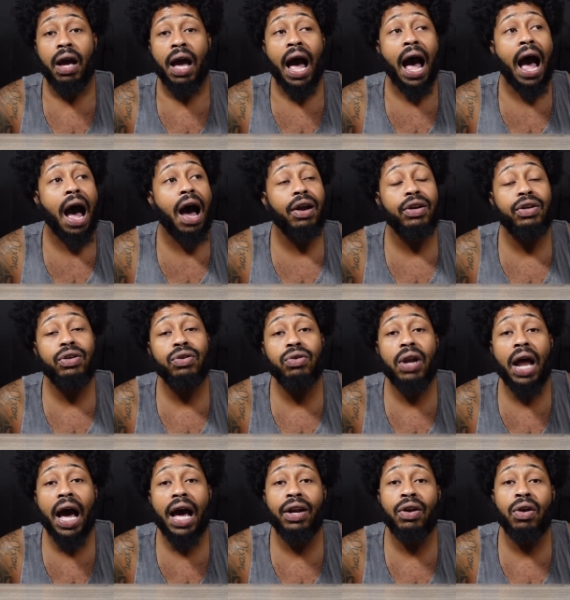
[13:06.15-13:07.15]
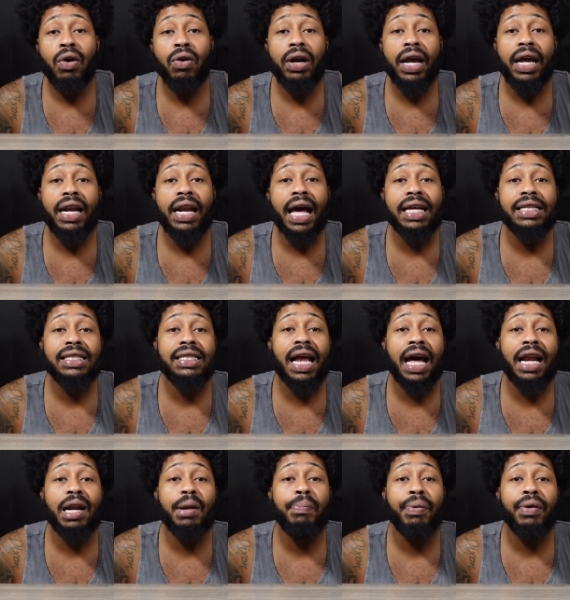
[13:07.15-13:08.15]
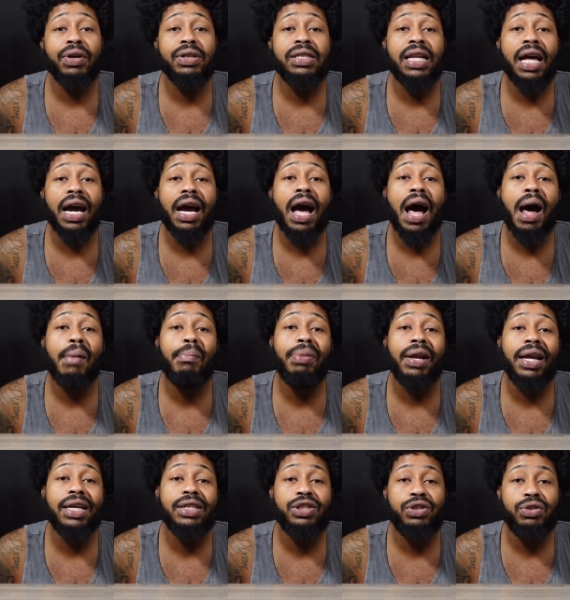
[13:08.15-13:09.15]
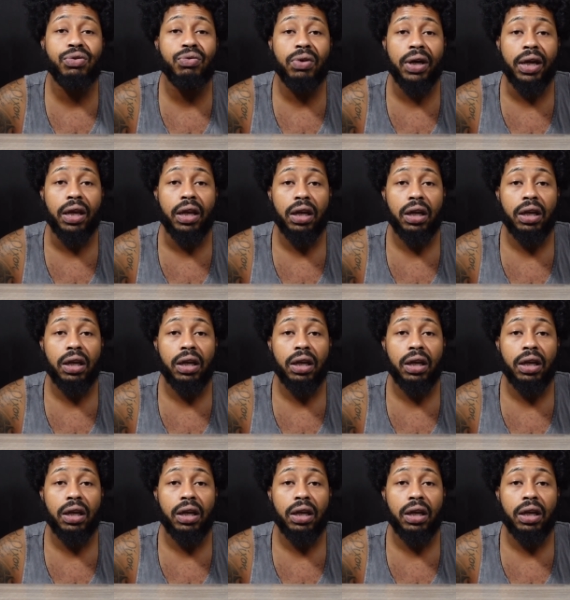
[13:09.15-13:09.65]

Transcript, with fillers: How do you not know that that's not the person that God blessed you with?